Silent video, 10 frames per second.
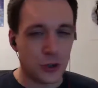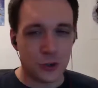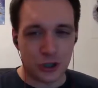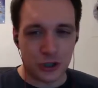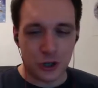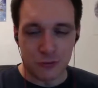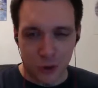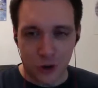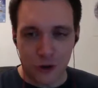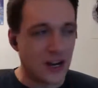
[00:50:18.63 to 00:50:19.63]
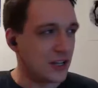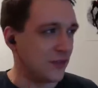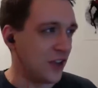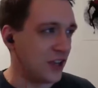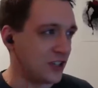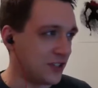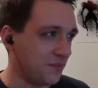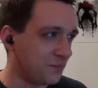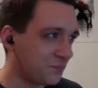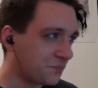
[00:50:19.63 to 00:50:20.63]
Switch will do more in its
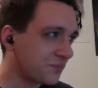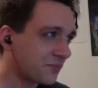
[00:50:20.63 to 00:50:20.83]
first.